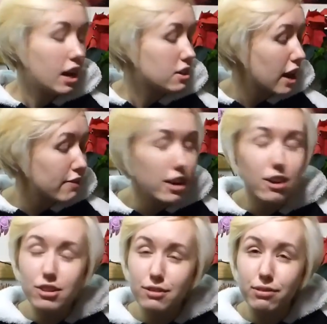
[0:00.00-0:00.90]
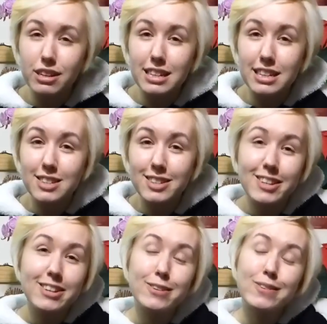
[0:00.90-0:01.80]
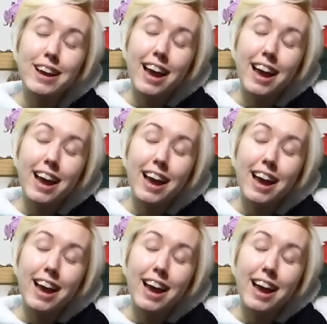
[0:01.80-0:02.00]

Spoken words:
So I have a lot of reading to do,